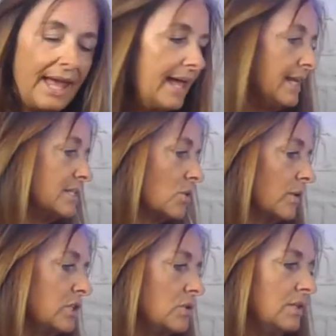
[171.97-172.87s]
and it's
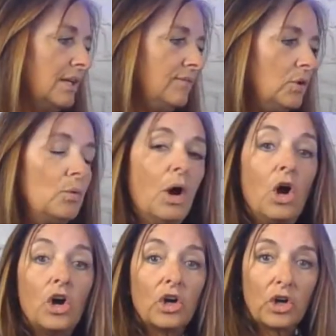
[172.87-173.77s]
going to give you
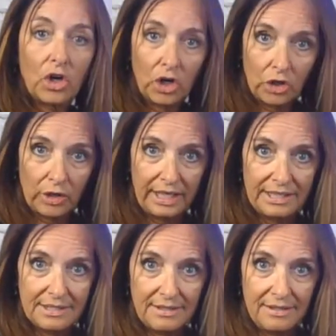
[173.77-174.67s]

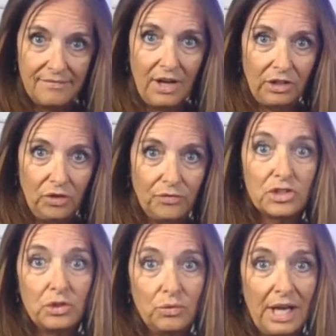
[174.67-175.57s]
current value for
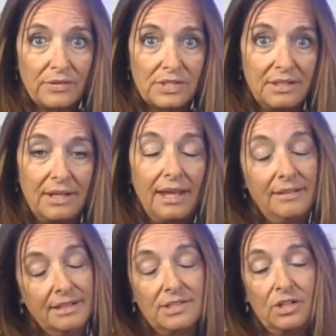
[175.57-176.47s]
2000
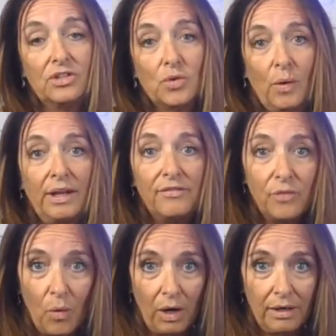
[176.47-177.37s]
and this year
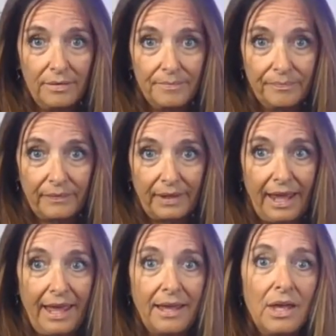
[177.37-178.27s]
24.
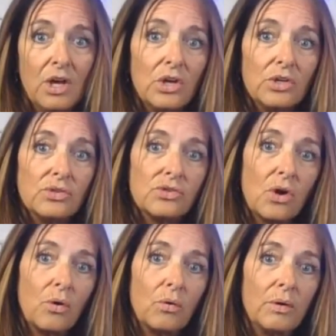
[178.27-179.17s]
Okay,
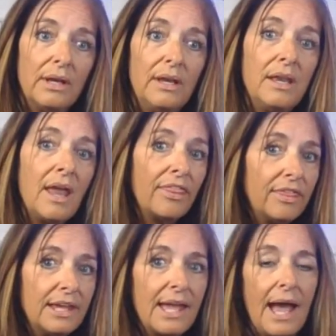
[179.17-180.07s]
so
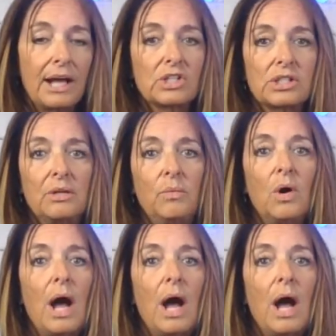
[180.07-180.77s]
nothing actually will